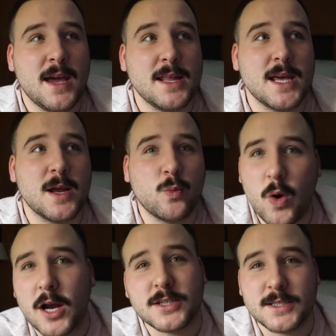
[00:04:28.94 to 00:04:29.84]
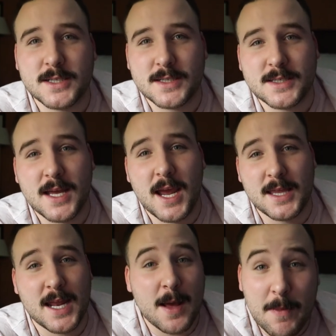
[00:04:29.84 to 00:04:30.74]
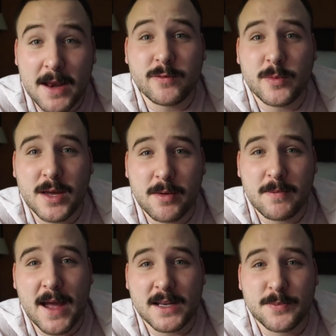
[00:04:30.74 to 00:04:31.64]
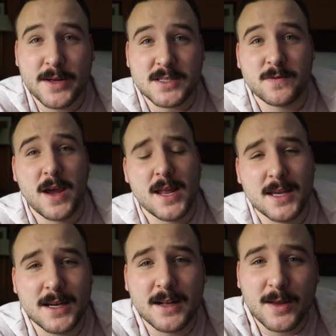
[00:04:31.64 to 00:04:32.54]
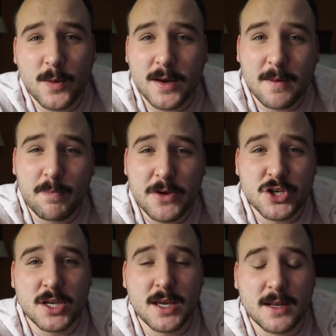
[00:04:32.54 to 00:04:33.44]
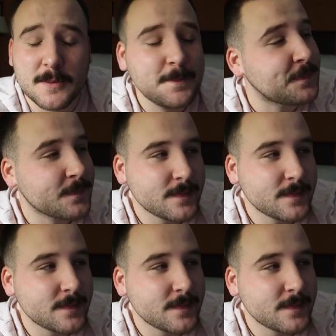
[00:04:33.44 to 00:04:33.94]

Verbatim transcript: and then Washington State, and then I might even be coming back to Pennsylvania, going to Michigan.